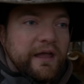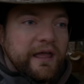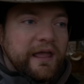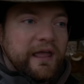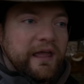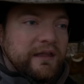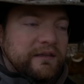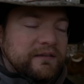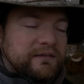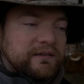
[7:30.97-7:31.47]

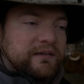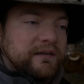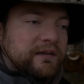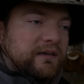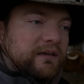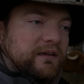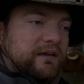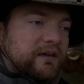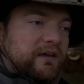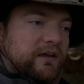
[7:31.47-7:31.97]
and
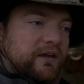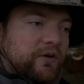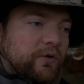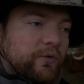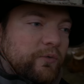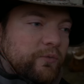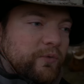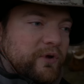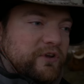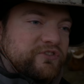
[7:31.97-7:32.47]

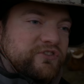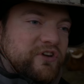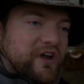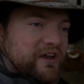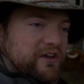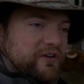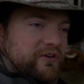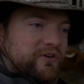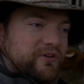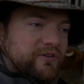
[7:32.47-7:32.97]
we
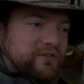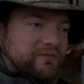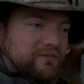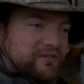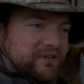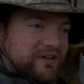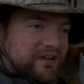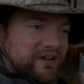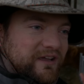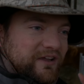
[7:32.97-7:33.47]
try to
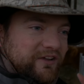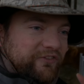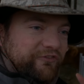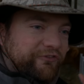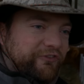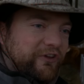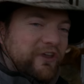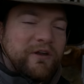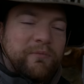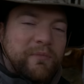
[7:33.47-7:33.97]

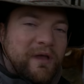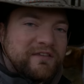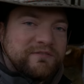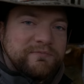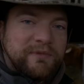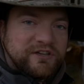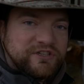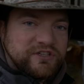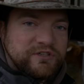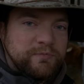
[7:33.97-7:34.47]
feed them
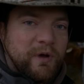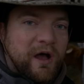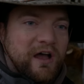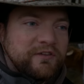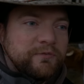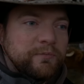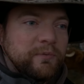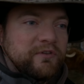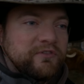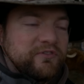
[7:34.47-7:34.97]
as much as
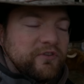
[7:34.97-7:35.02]
possible.